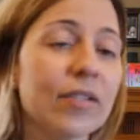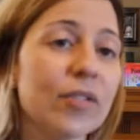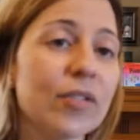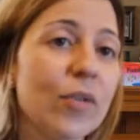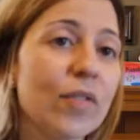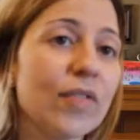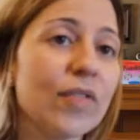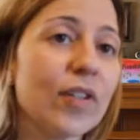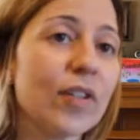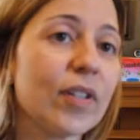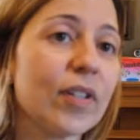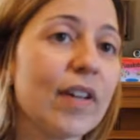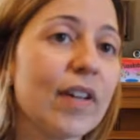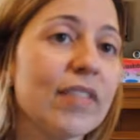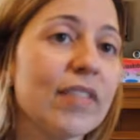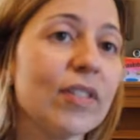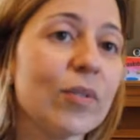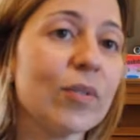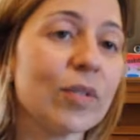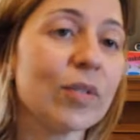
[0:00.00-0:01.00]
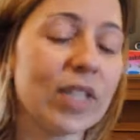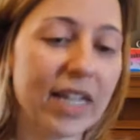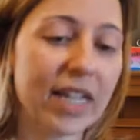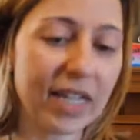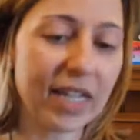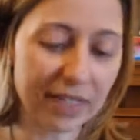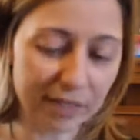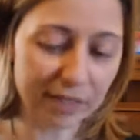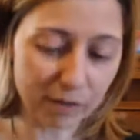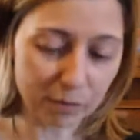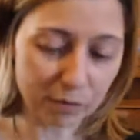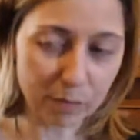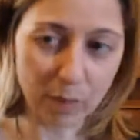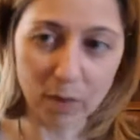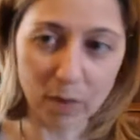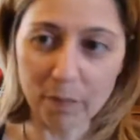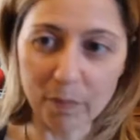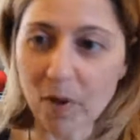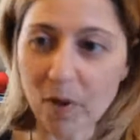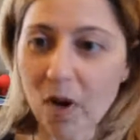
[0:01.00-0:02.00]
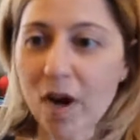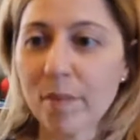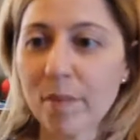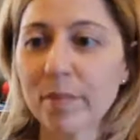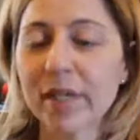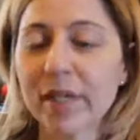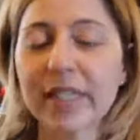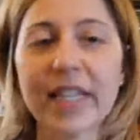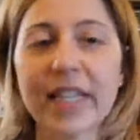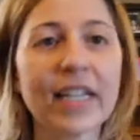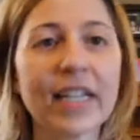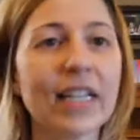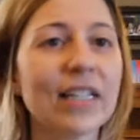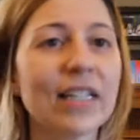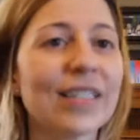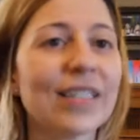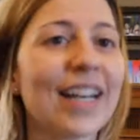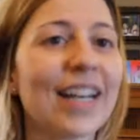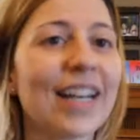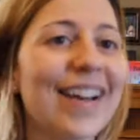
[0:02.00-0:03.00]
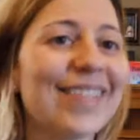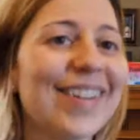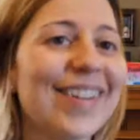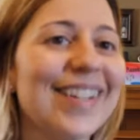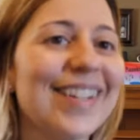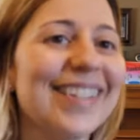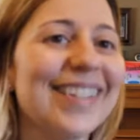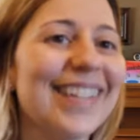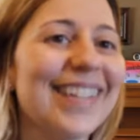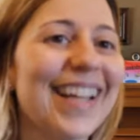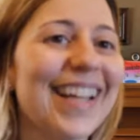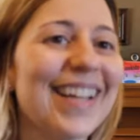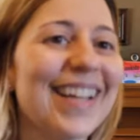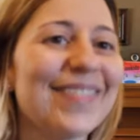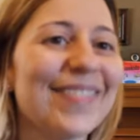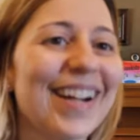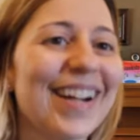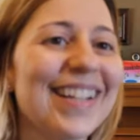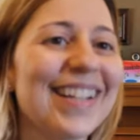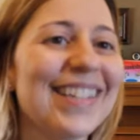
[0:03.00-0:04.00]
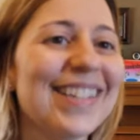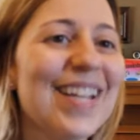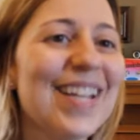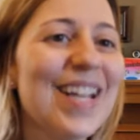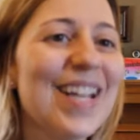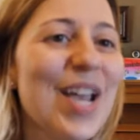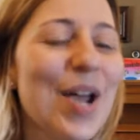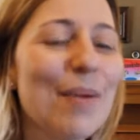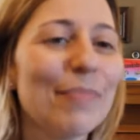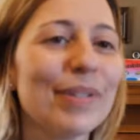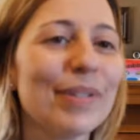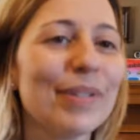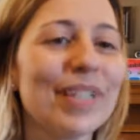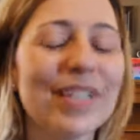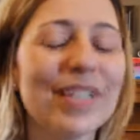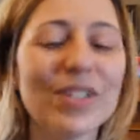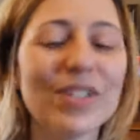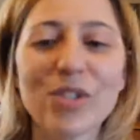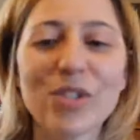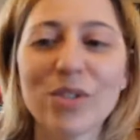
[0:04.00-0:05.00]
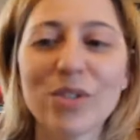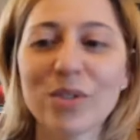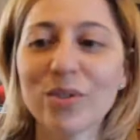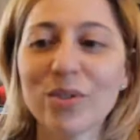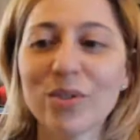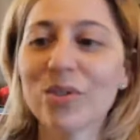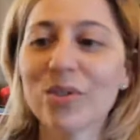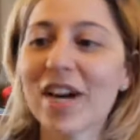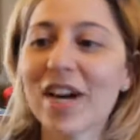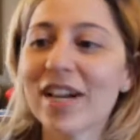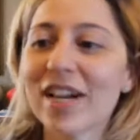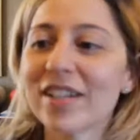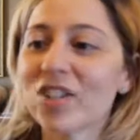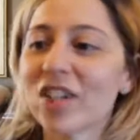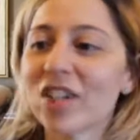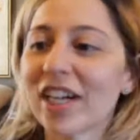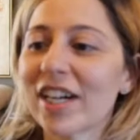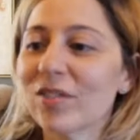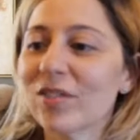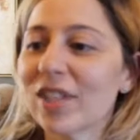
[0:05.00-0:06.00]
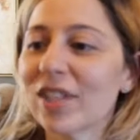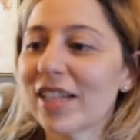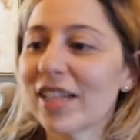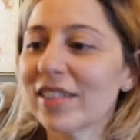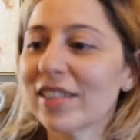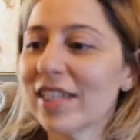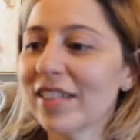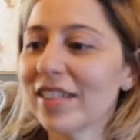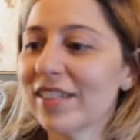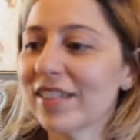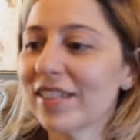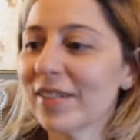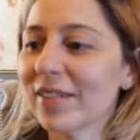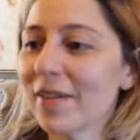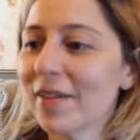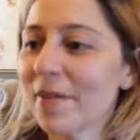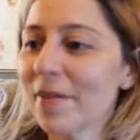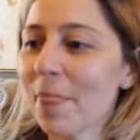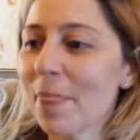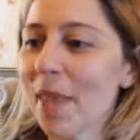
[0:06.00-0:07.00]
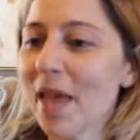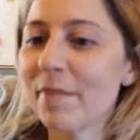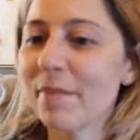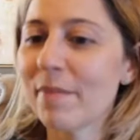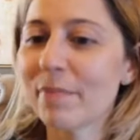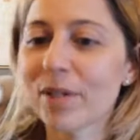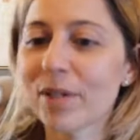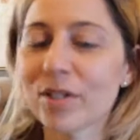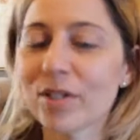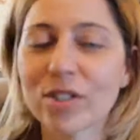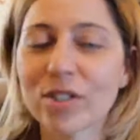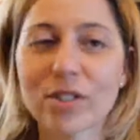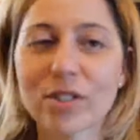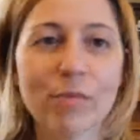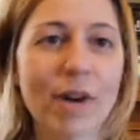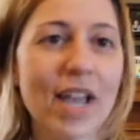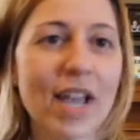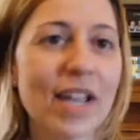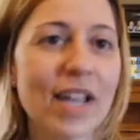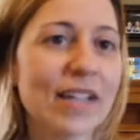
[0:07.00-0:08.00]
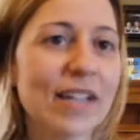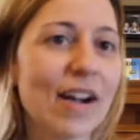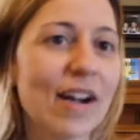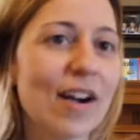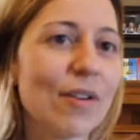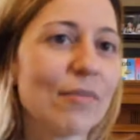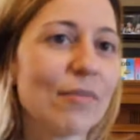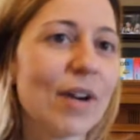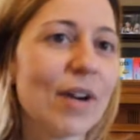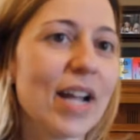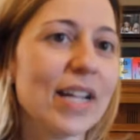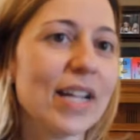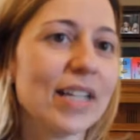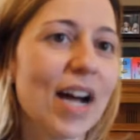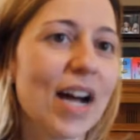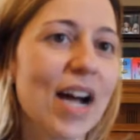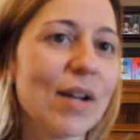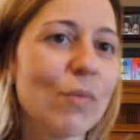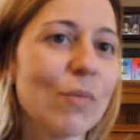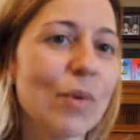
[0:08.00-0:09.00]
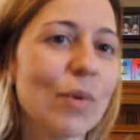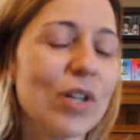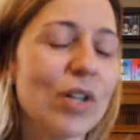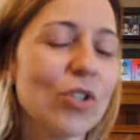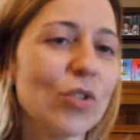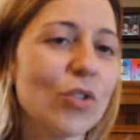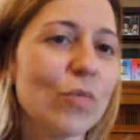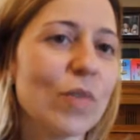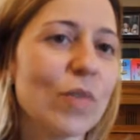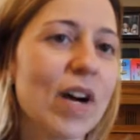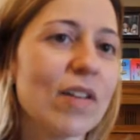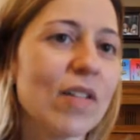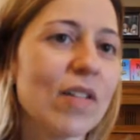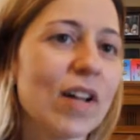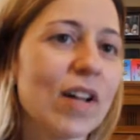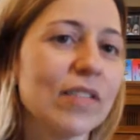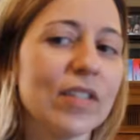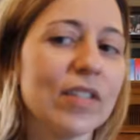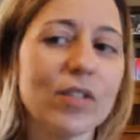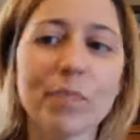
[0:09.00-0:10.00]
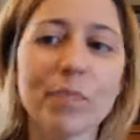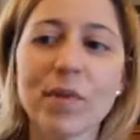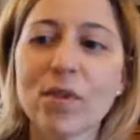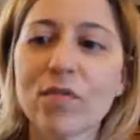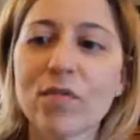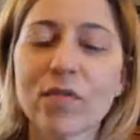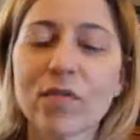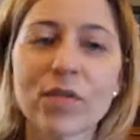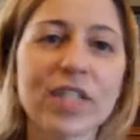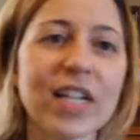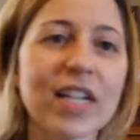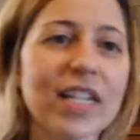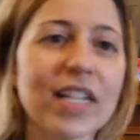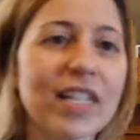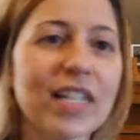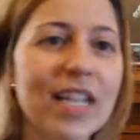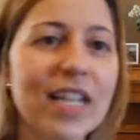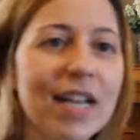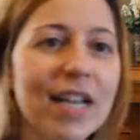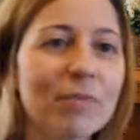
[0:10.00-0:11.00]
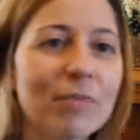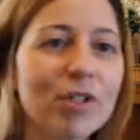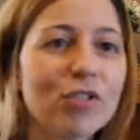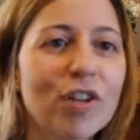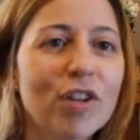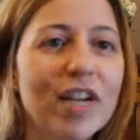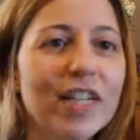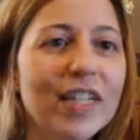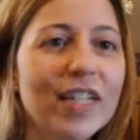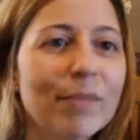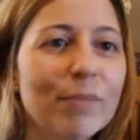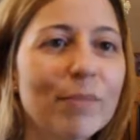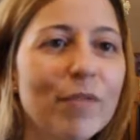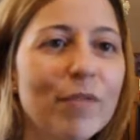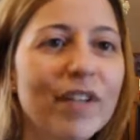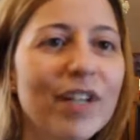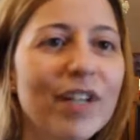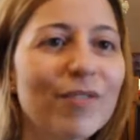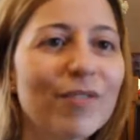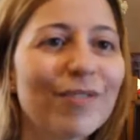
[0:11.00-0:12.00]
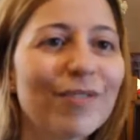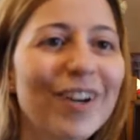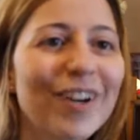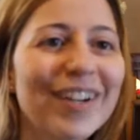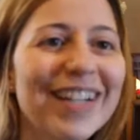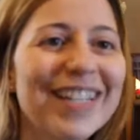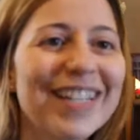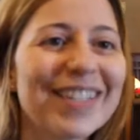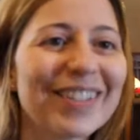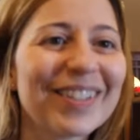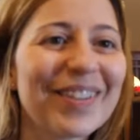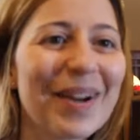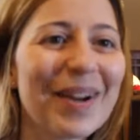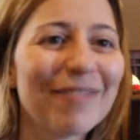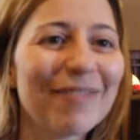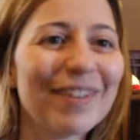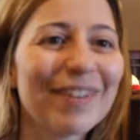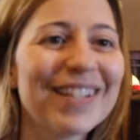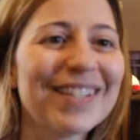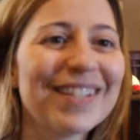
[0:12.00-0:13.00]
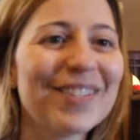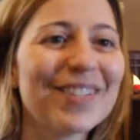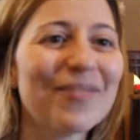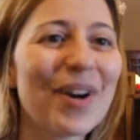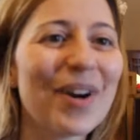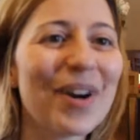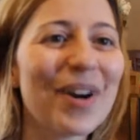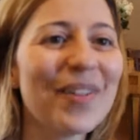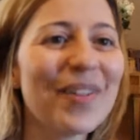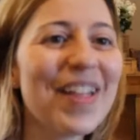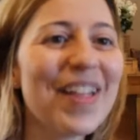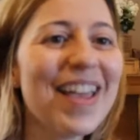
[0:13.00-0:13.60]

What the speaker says: So if you're loving those leggings, those purple ombre leggings that I have on today, friends, please do check out that link and purchase away. All right. I wish you well on this beautiful sunny day. I'm just trying to come over here for our Instagram friends as well.